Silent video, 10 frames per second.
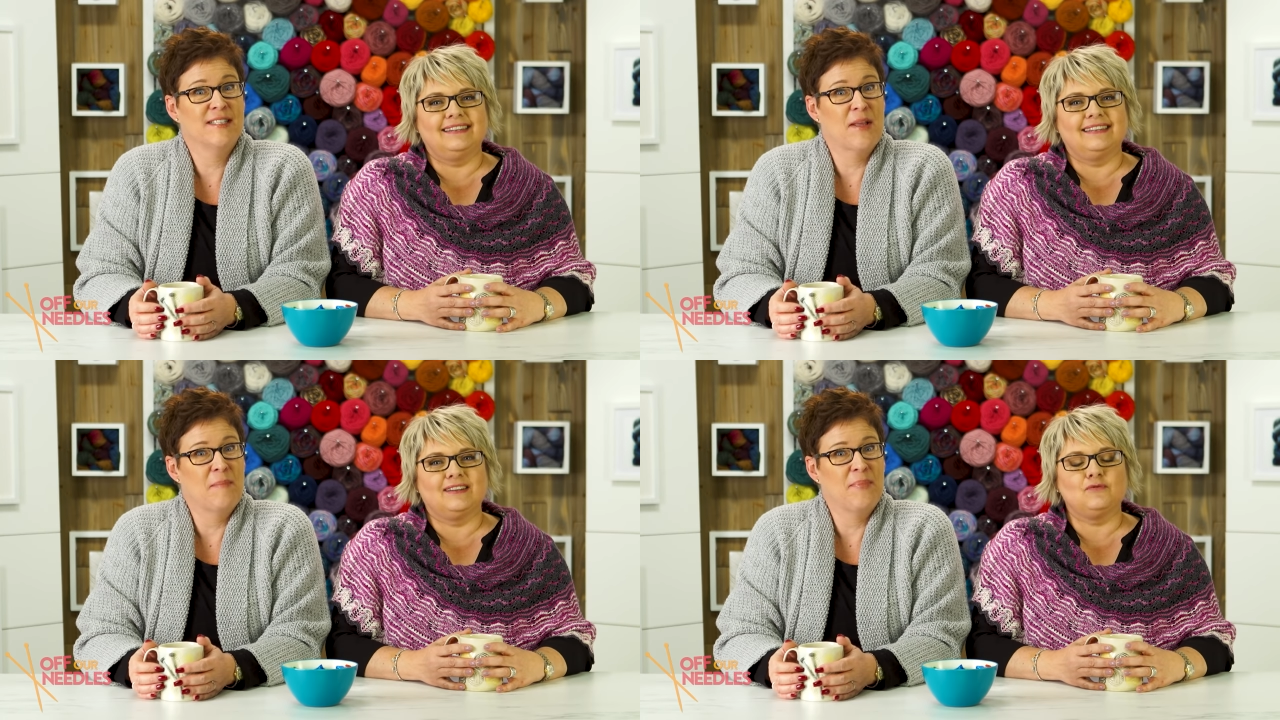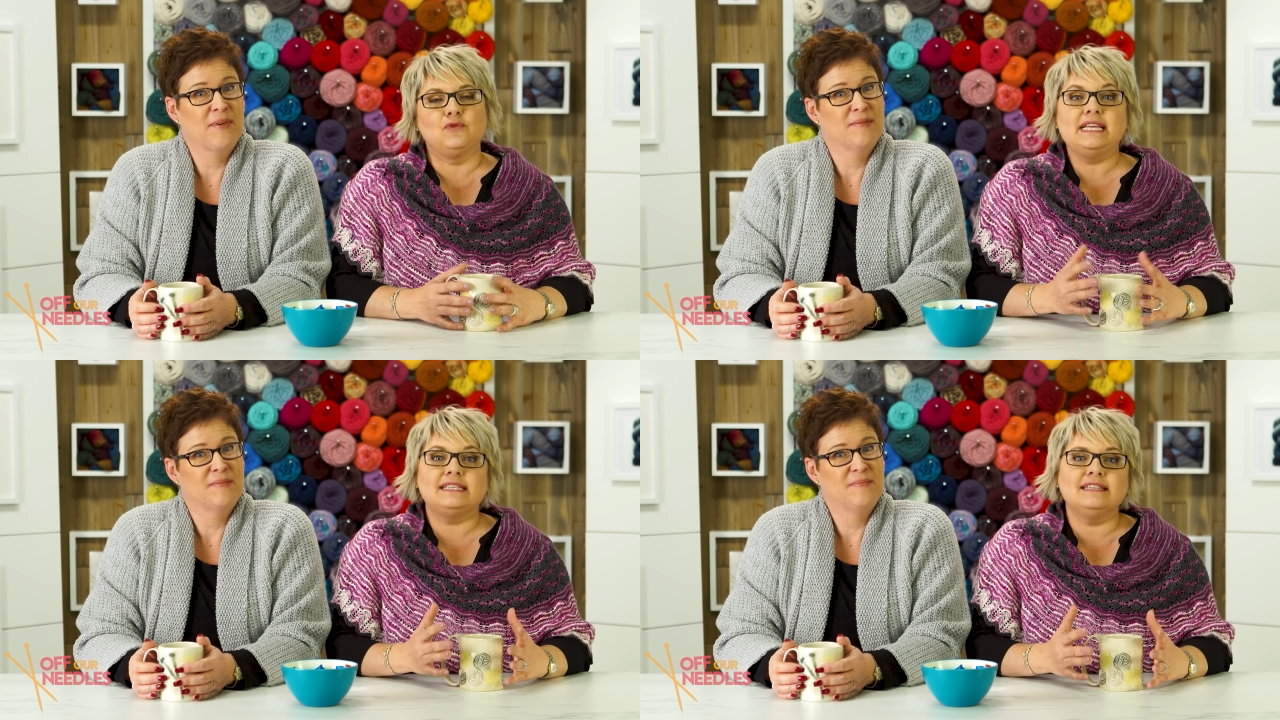Speaker 1: slump.
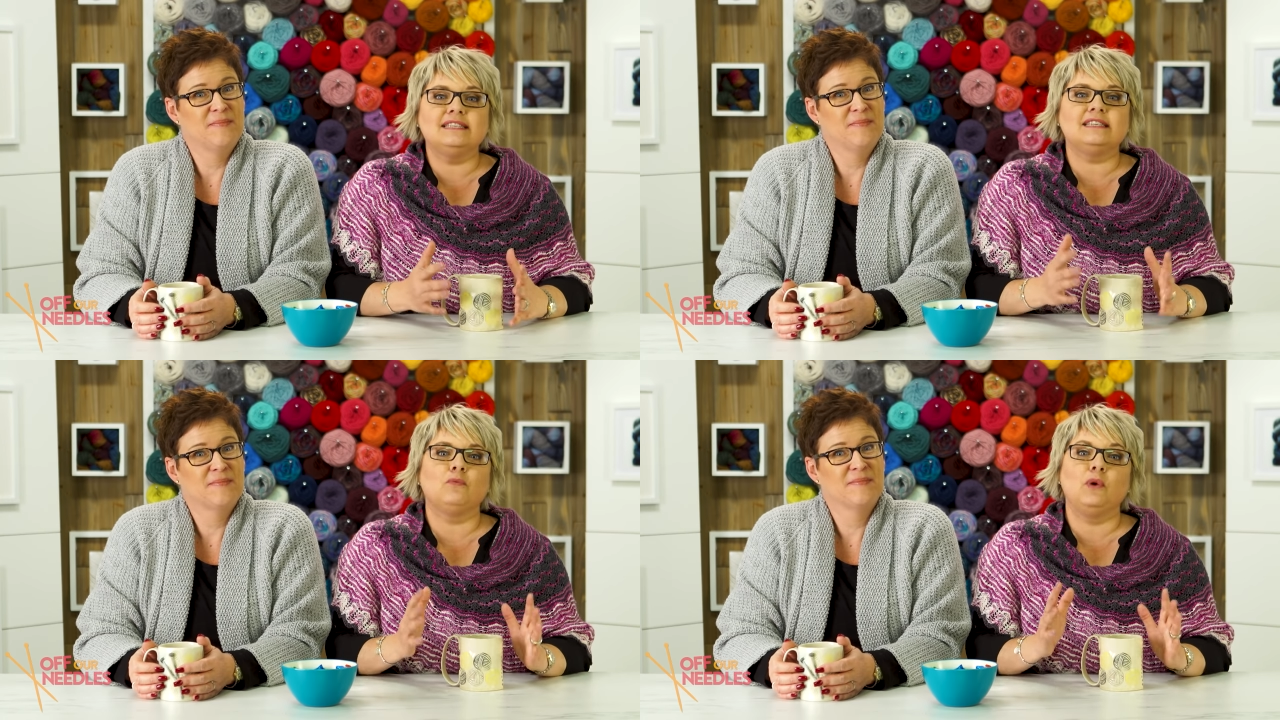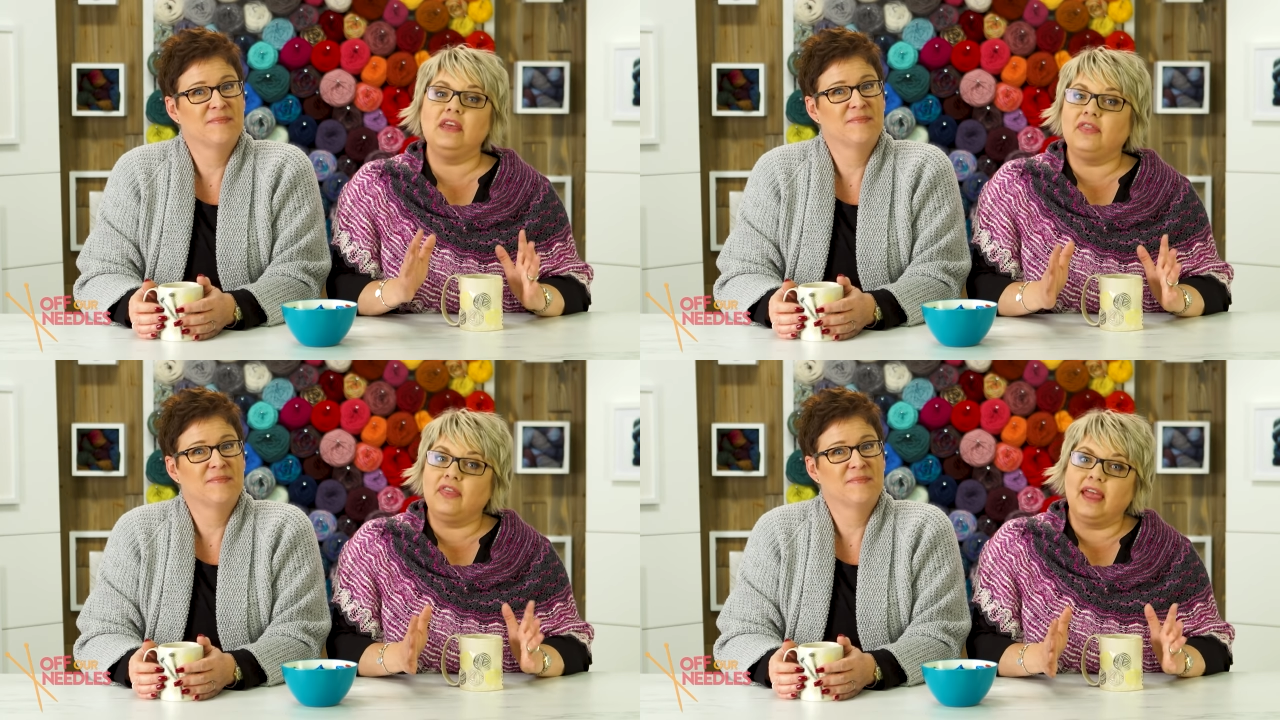Reasons
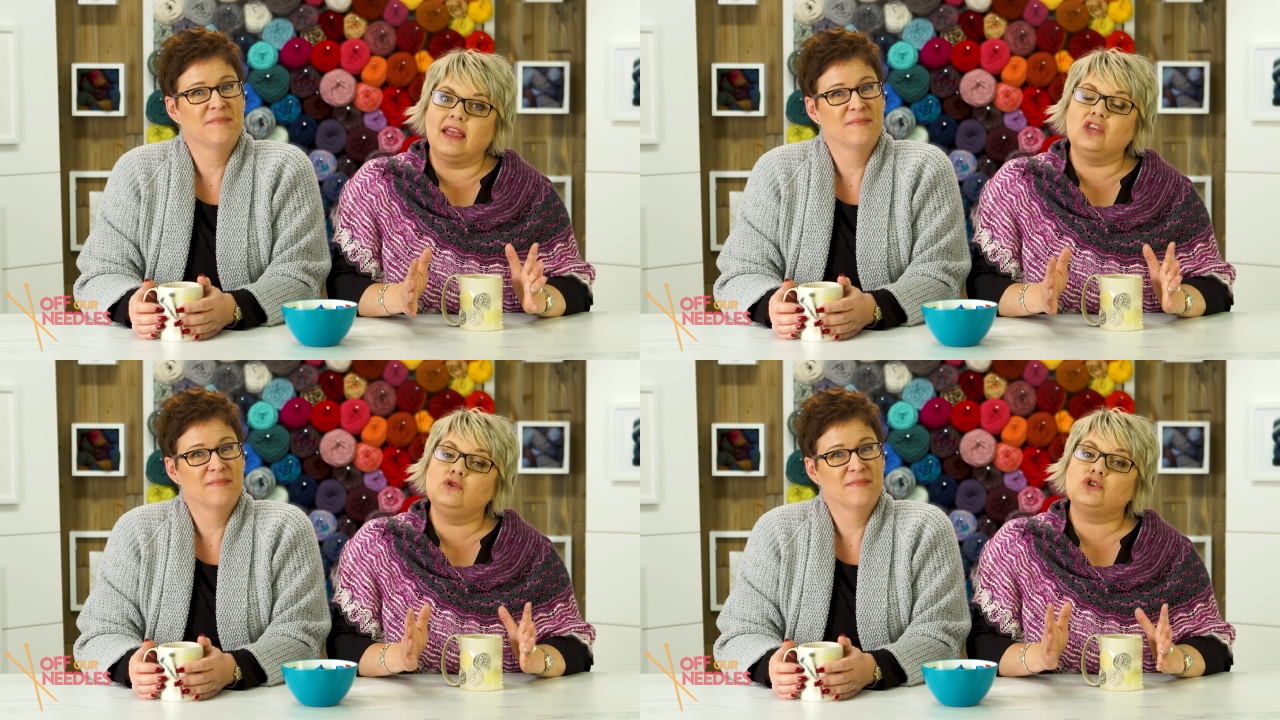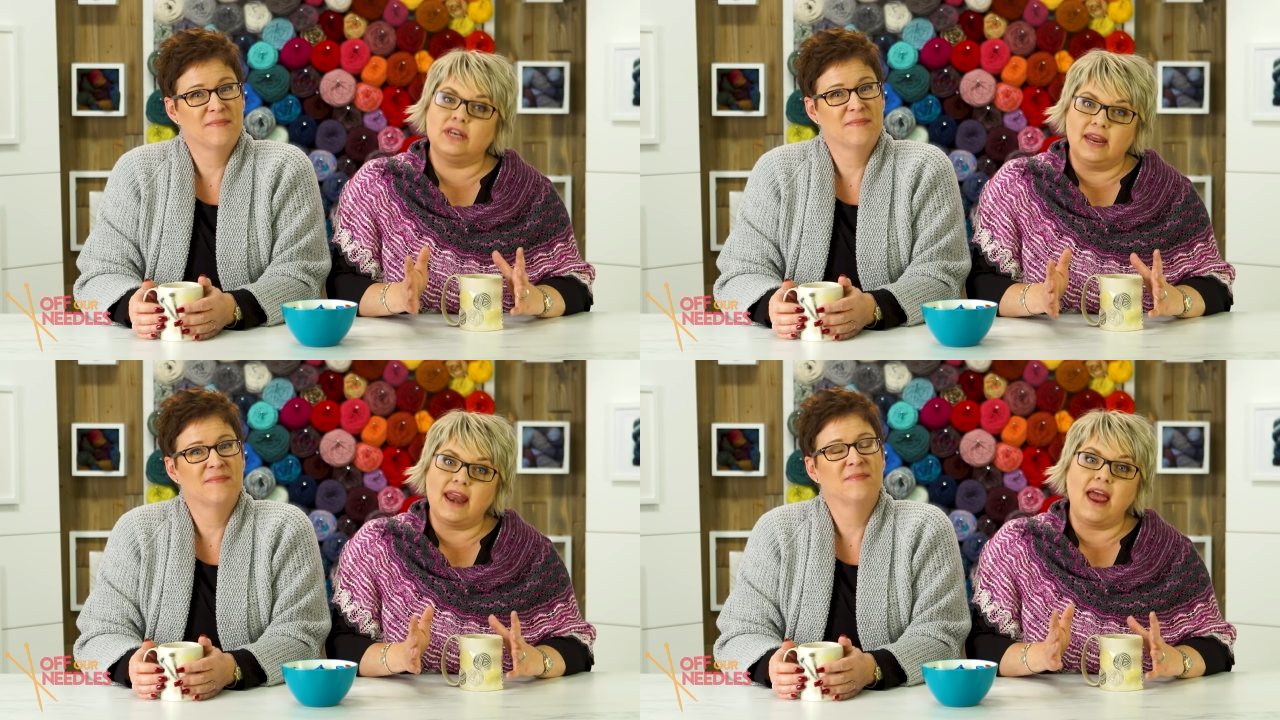we think you
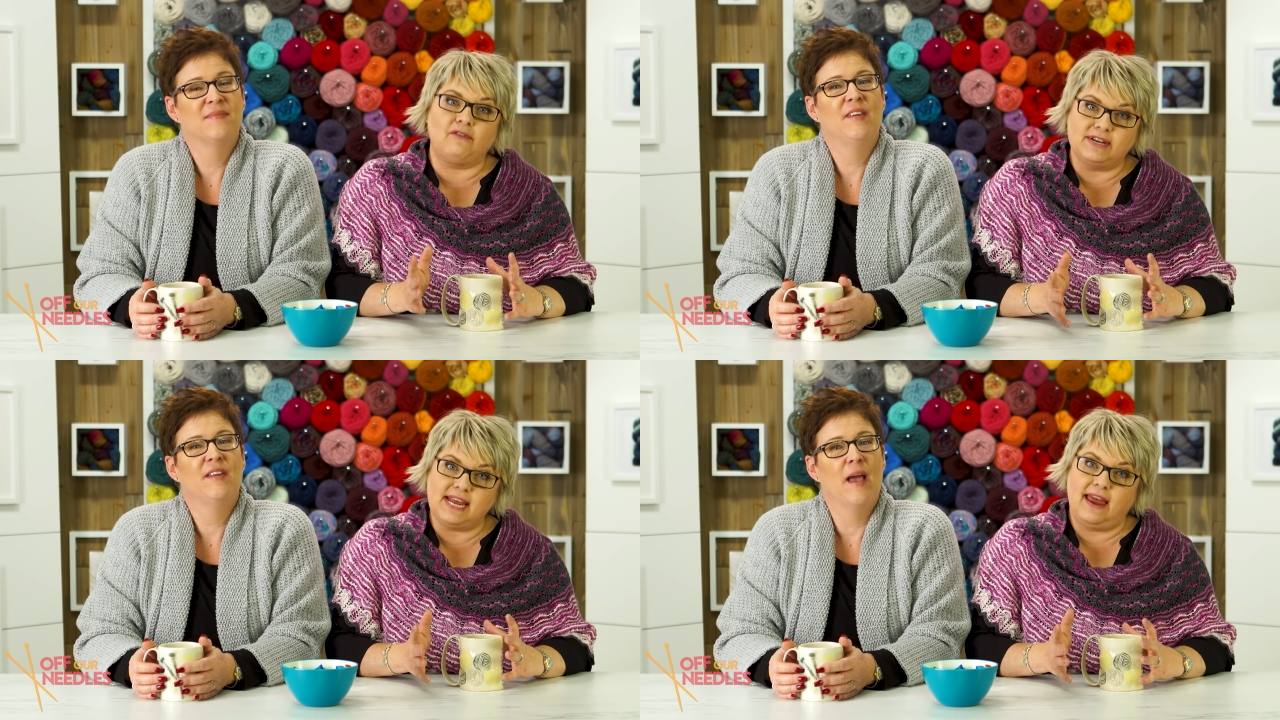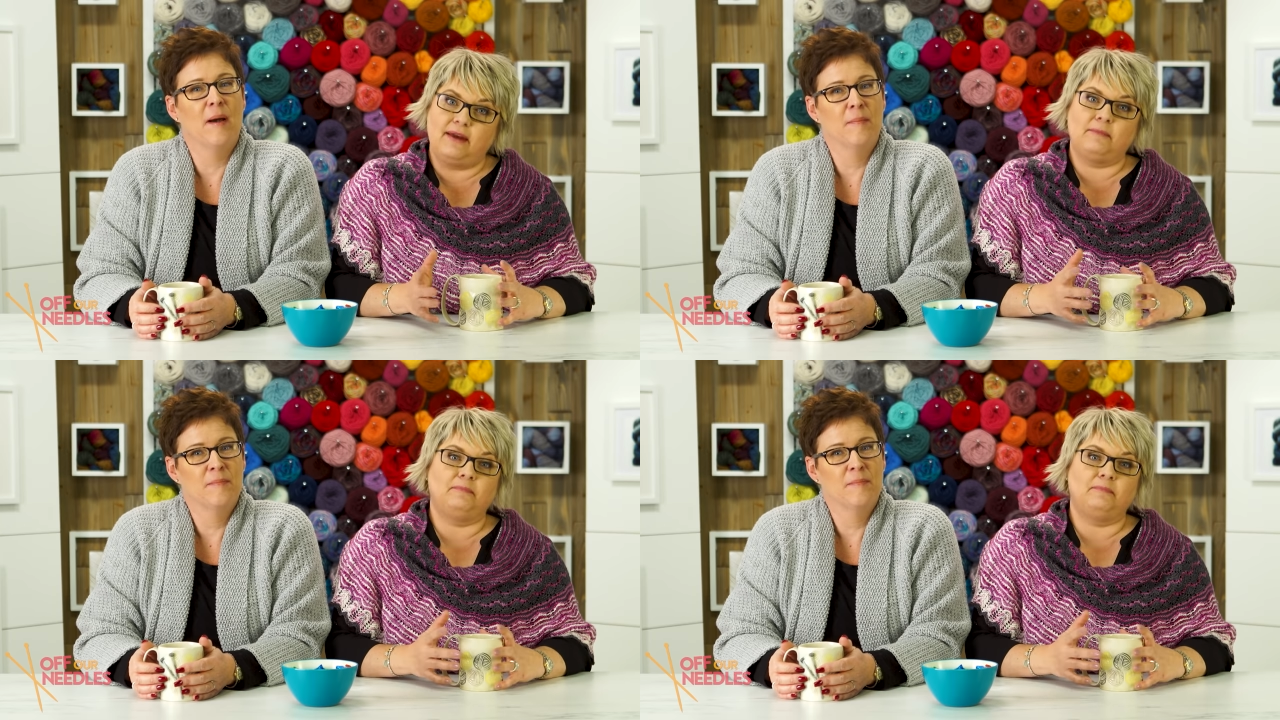should knit every day. Yeah.